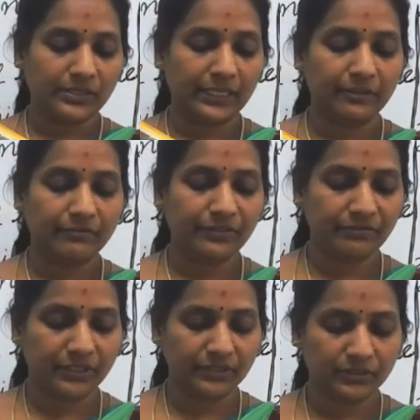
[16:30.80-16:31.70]
see,
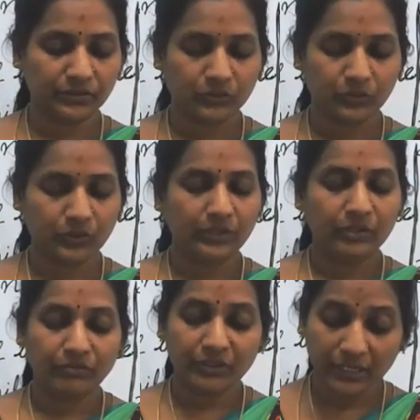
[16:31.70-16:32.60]
weavers.
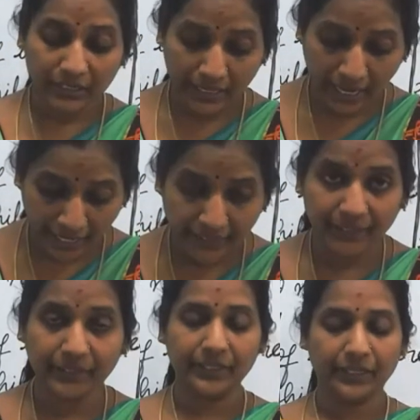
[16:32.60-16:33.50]
We are glad
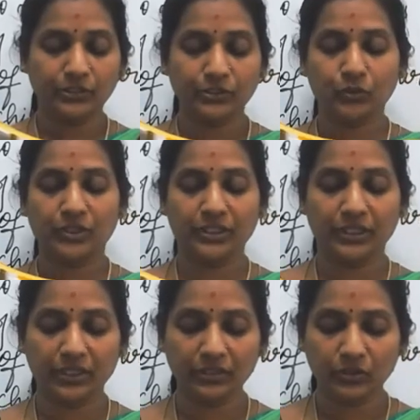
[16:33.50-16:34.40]
indeed to
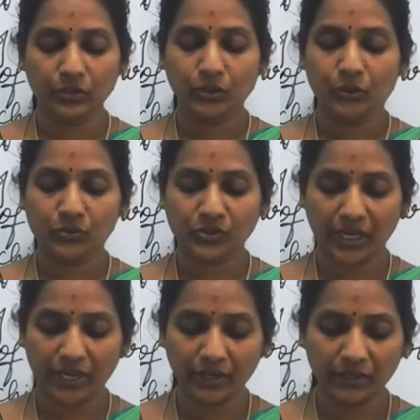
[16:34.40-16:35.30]
hear you
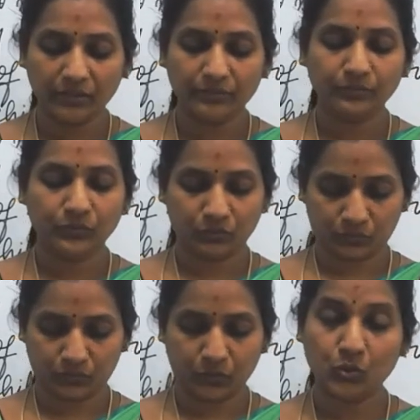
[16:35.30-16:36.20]
say
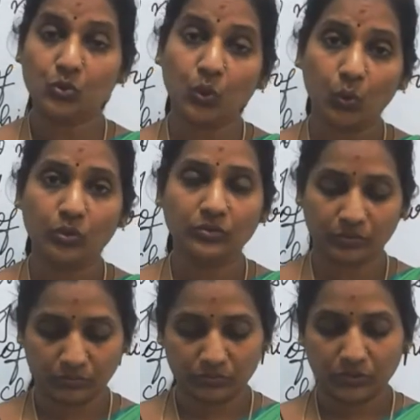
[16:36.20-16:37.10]
so.
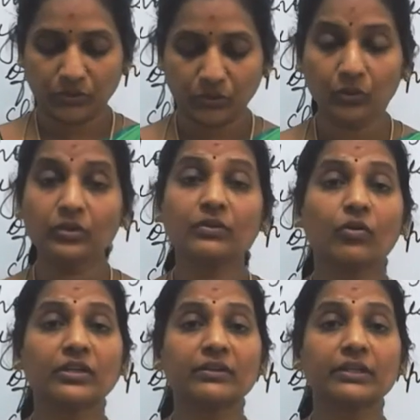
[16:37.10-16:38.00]
So,
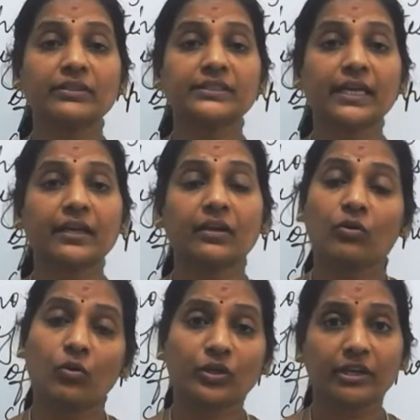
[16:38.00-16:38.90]
what are they saying?
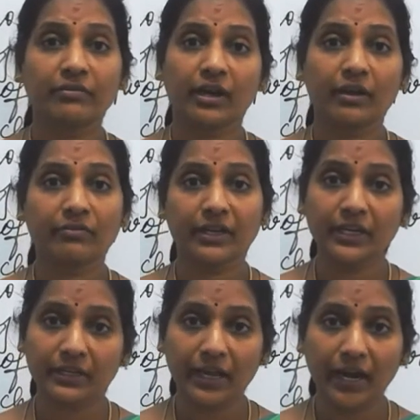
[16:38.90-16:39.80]
Okay, we are
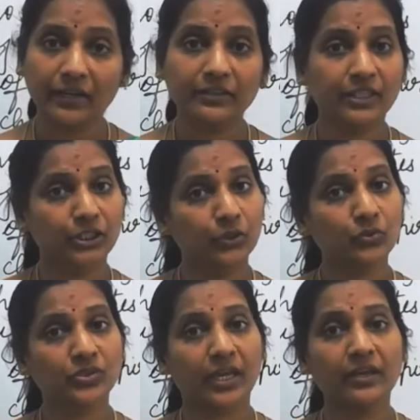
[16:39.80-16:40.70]
very glad that
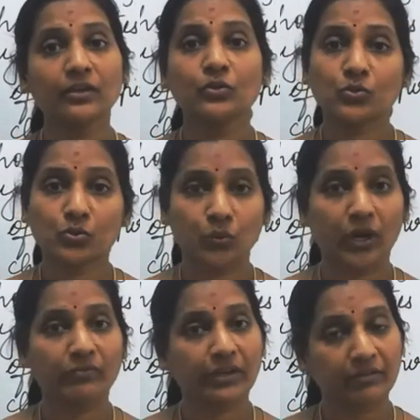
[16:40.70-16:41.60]
you say so.
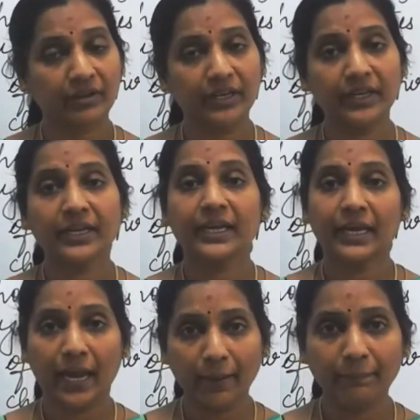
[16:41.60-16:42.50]
And we are very
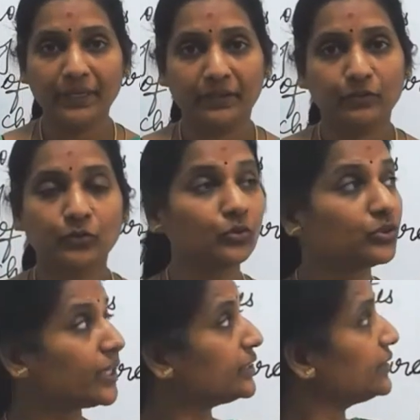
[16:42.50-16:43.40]
happy. Who
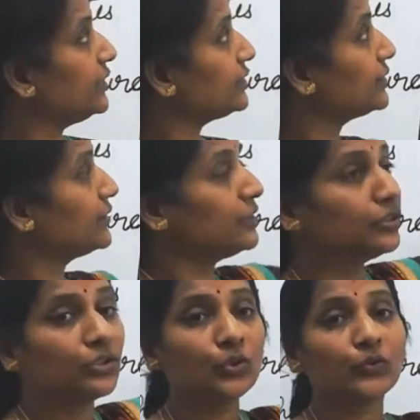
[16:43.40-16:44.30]
says this?
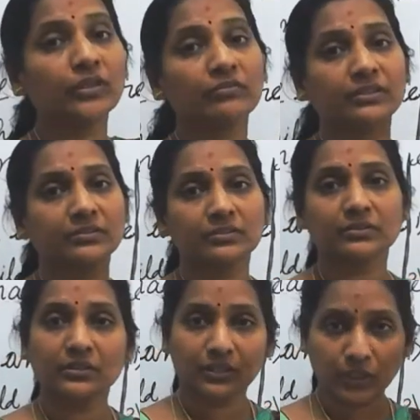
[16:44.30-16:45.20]
The two weavers.
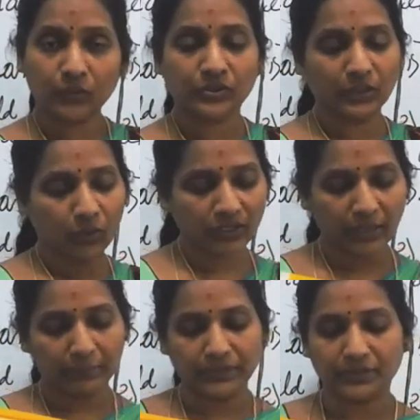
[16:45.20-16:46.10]
Now, you see what
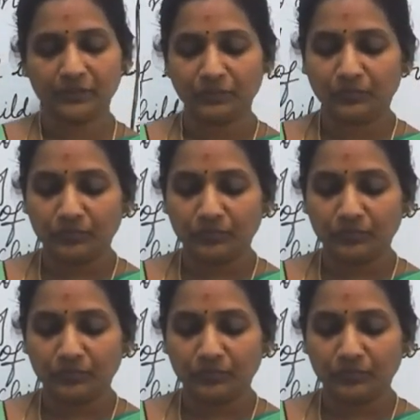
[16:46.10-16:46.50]
happens.